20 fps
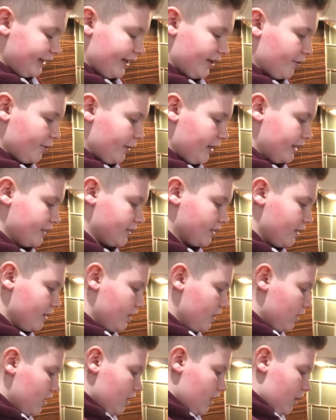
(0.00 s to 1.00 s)
liquid.
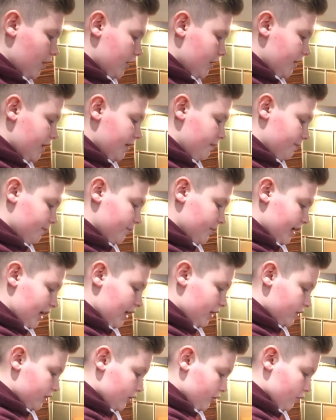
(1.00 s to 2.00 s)

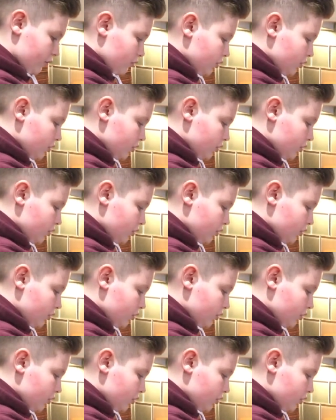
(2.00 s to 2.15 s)
So